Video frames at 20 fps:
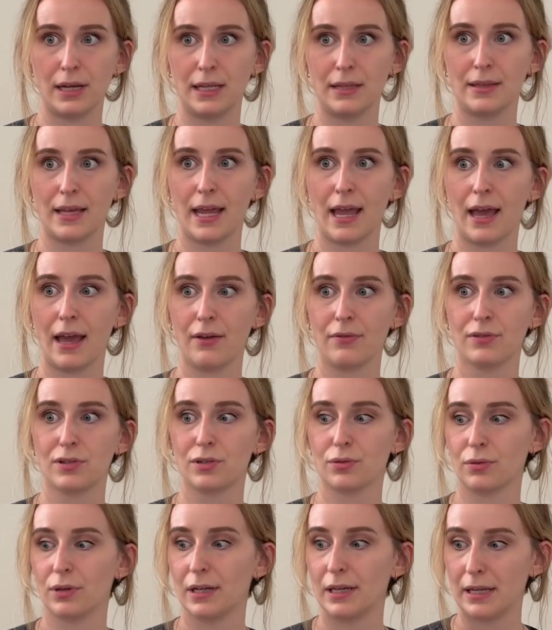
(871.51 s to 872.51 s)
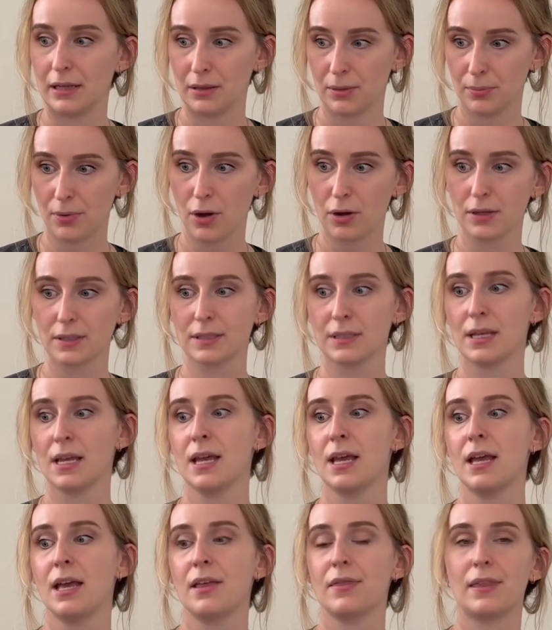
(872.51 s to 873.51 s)
they have to clean the box,
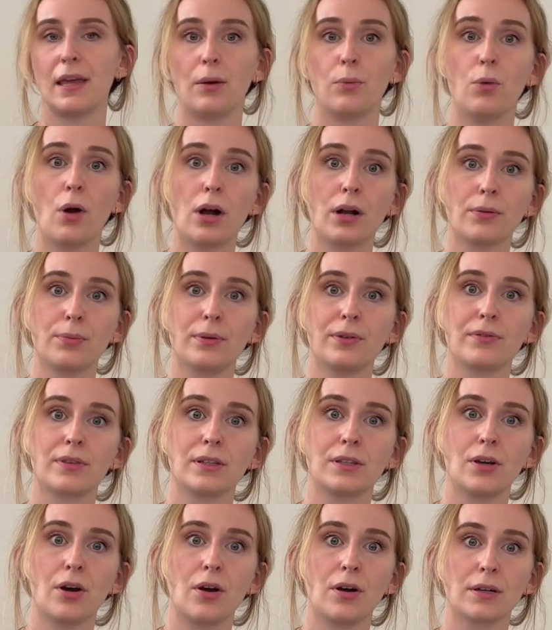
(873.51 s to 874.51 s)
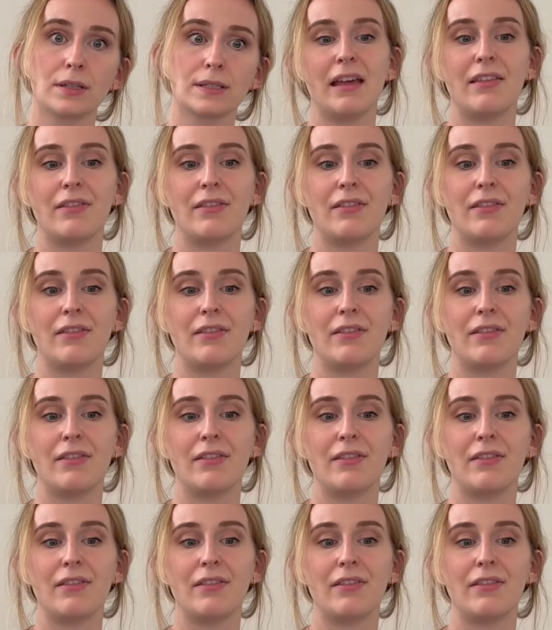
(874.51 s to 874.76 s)
they walk with the dogs.